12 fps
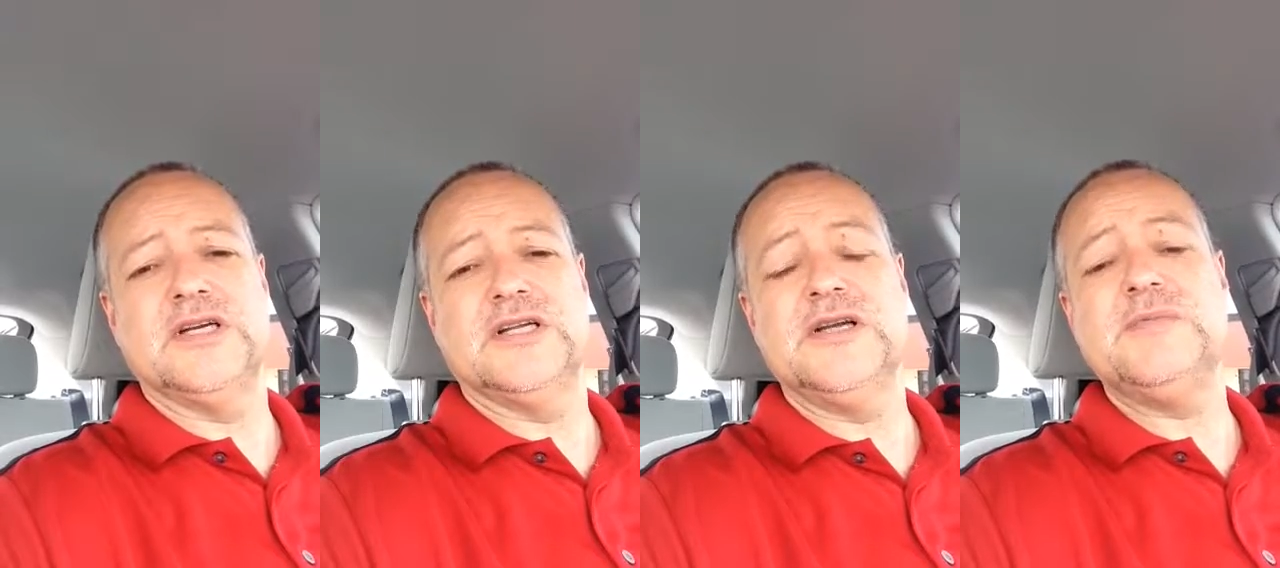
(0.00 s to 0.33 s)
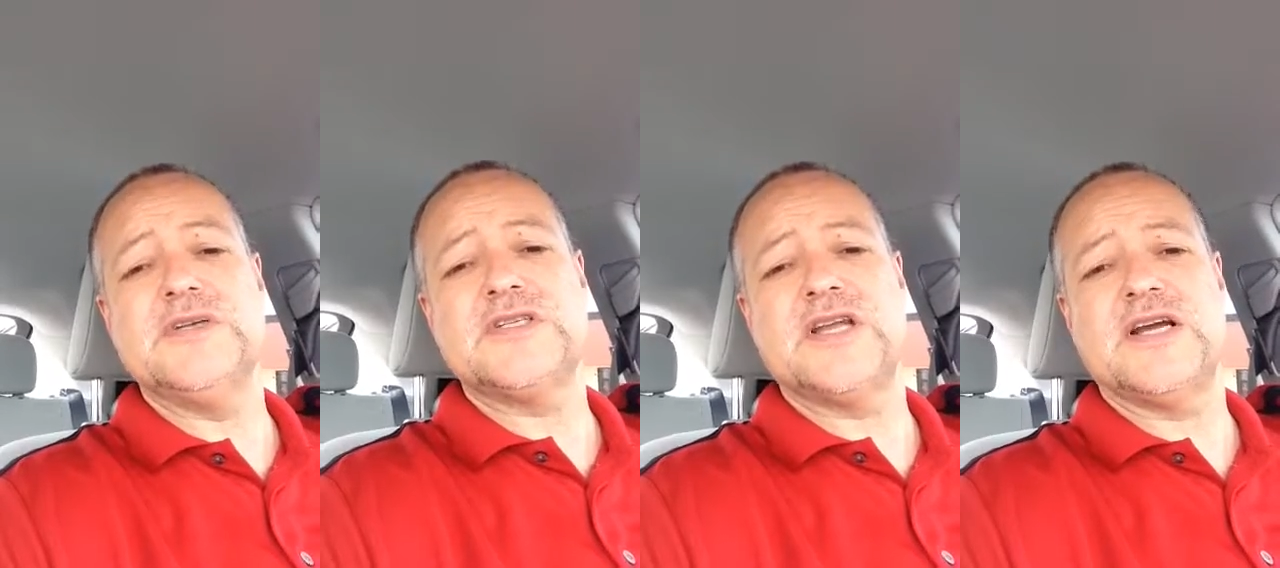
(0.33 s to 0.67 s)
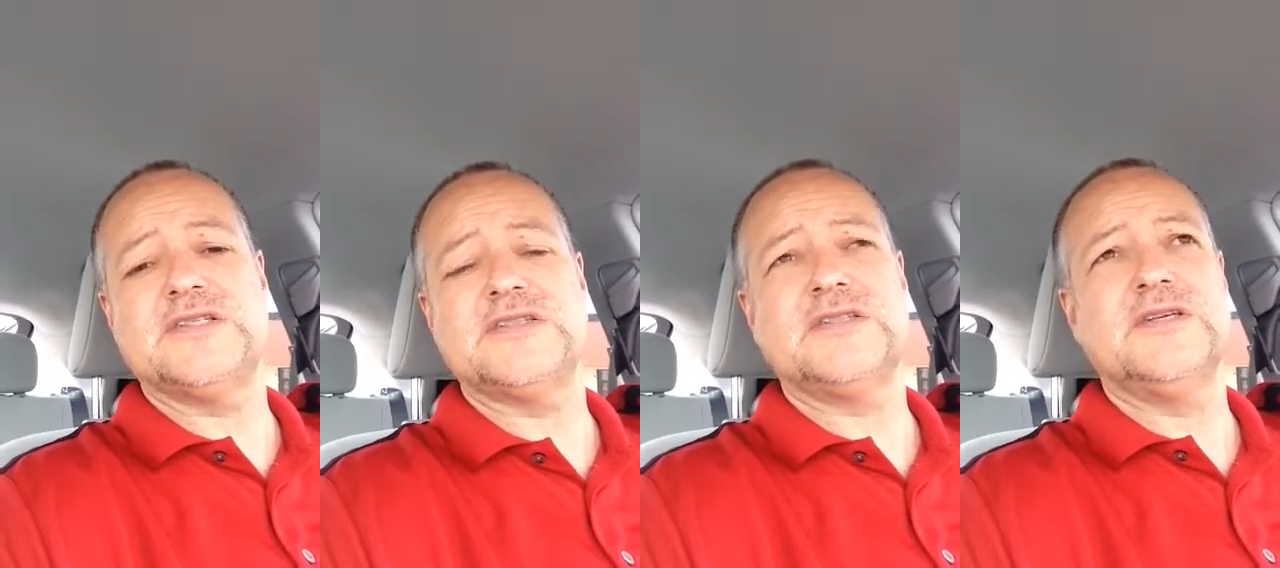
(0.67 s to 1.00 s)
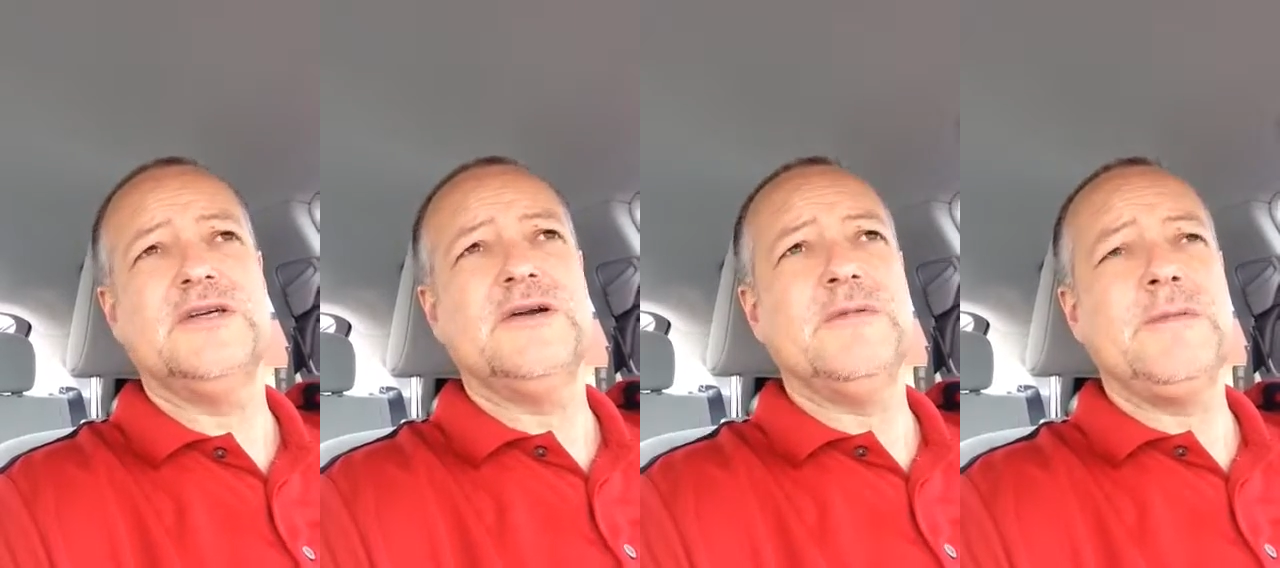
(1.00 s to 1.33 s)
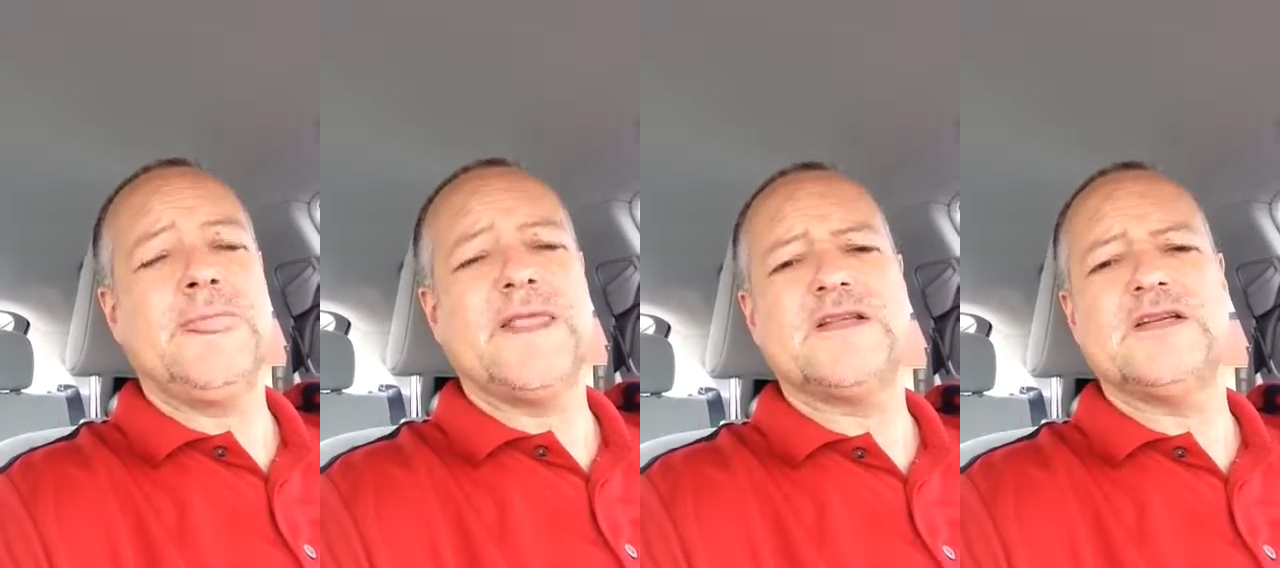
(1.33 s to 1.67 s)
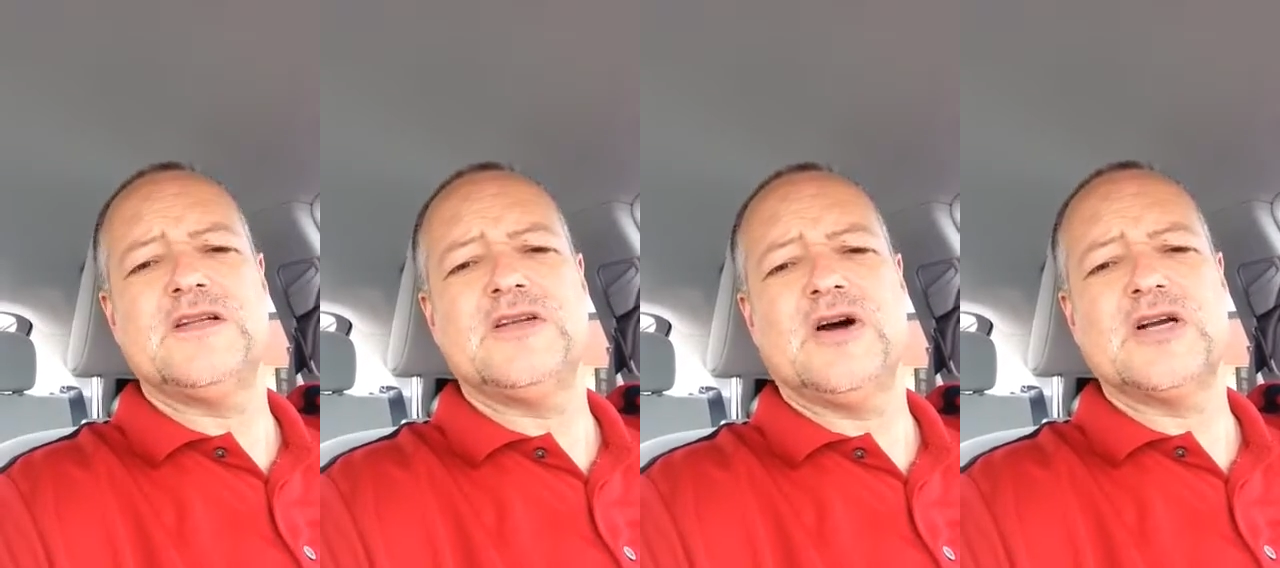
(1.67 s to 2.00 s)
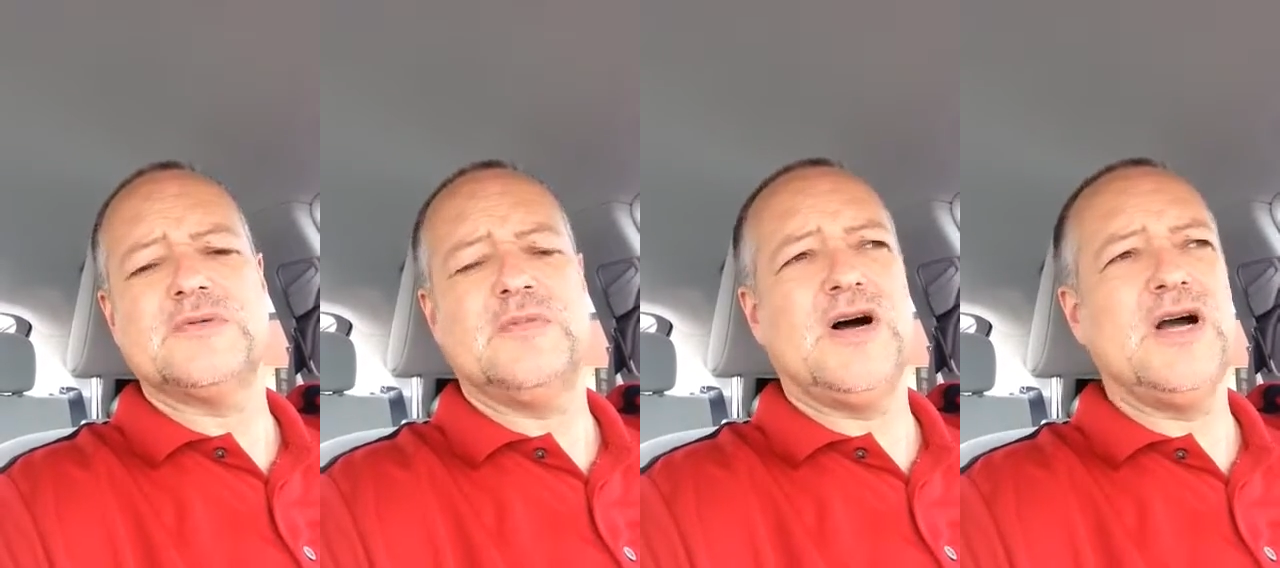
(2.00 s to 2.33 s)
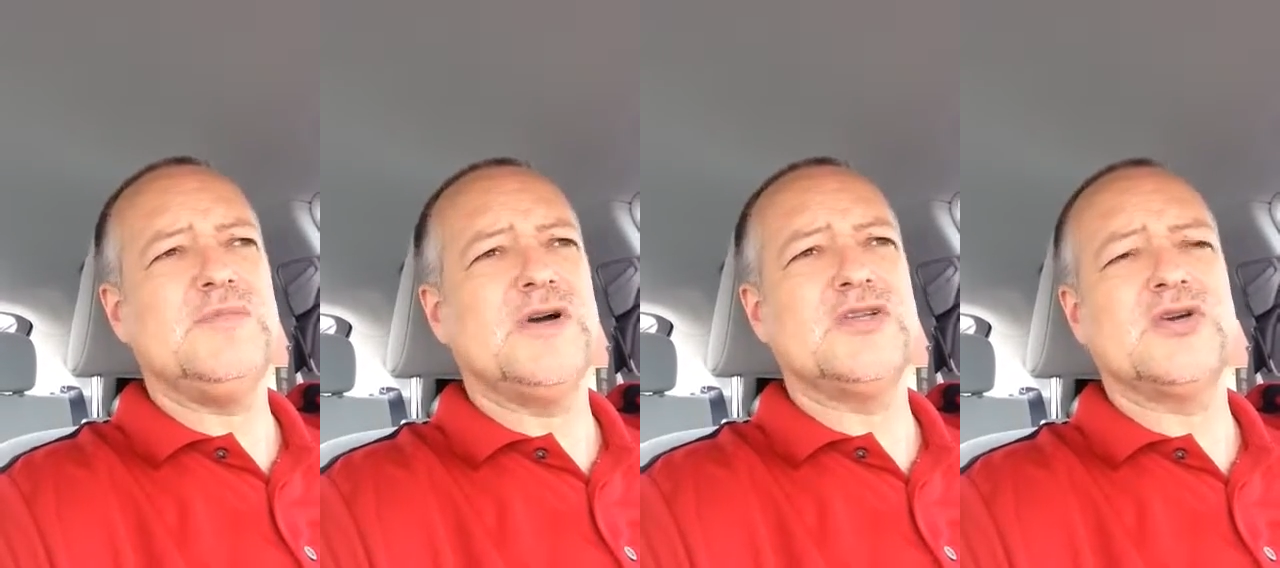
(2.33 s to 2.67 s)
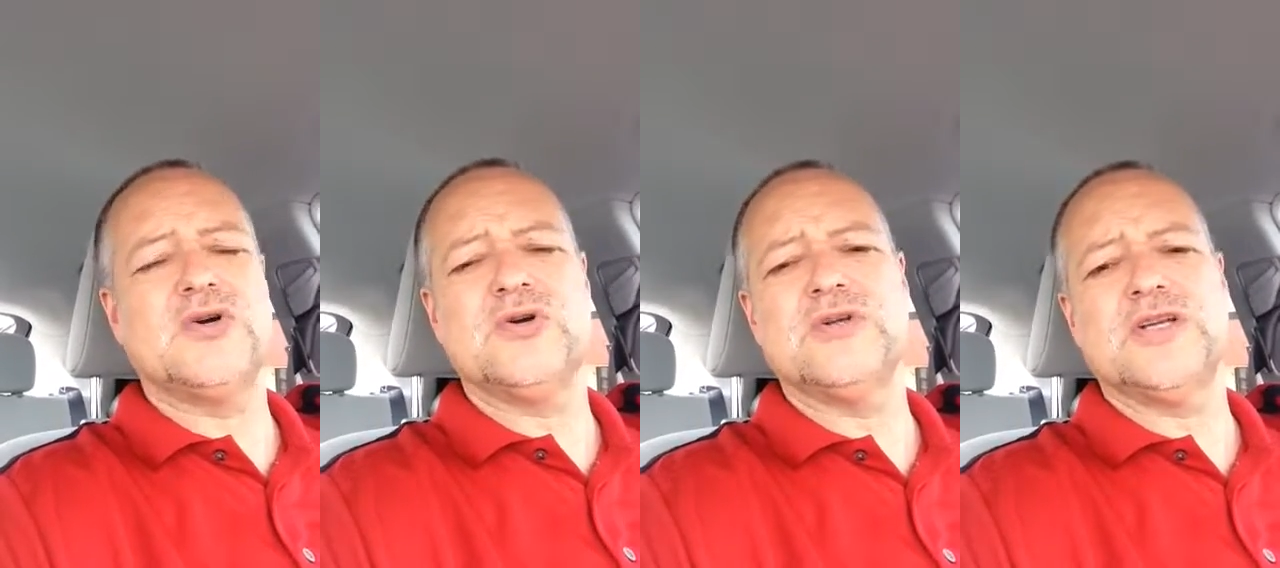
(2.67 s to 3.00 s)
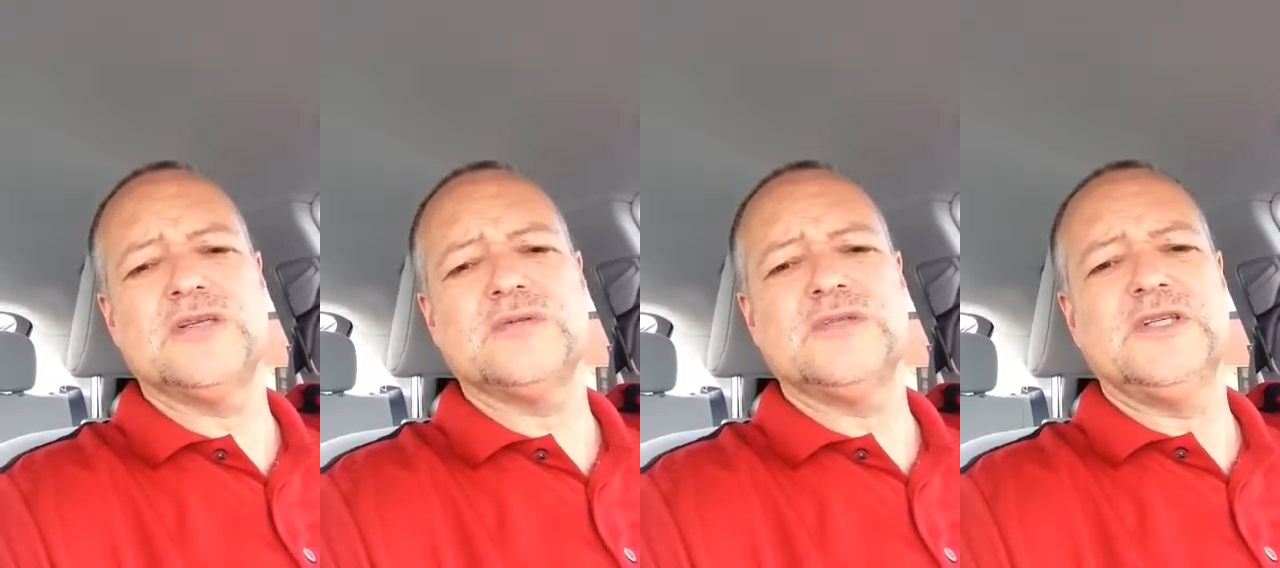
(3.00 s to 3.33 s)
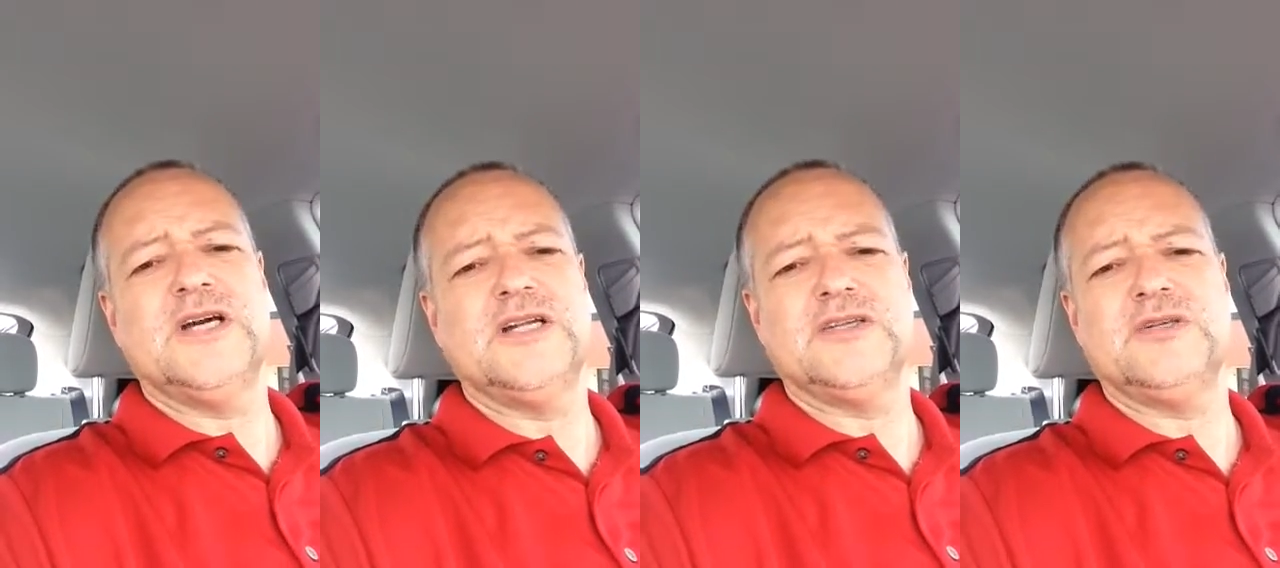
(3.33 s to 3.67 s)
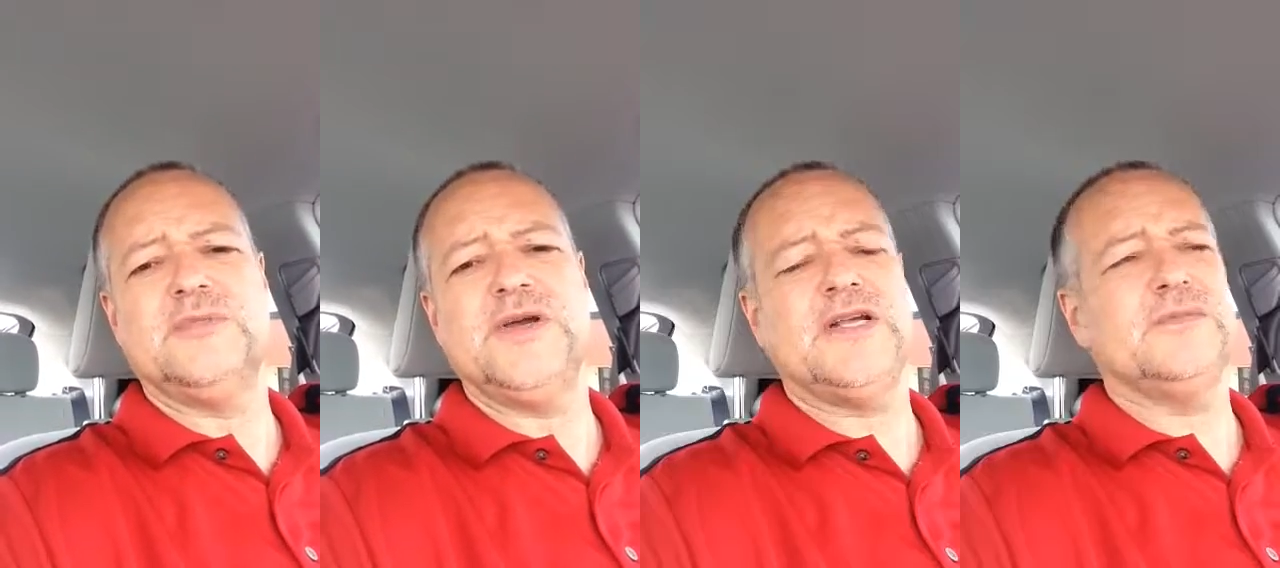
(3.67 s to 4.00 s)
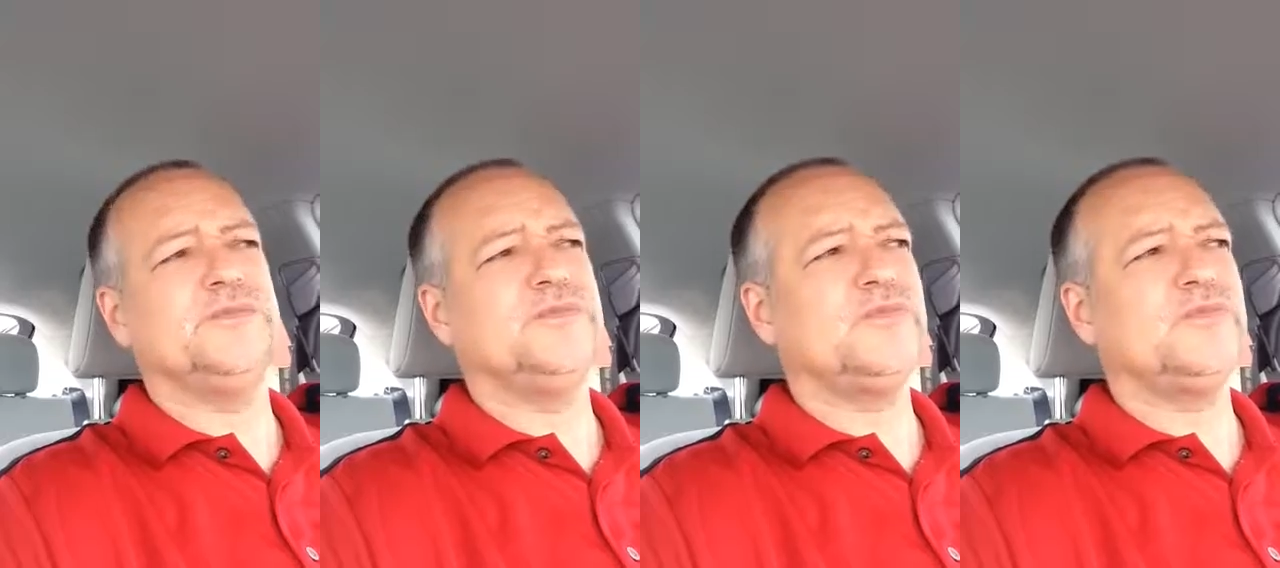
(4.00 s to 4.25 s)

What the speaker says: litmus test to the dog's mind by turning a little bit.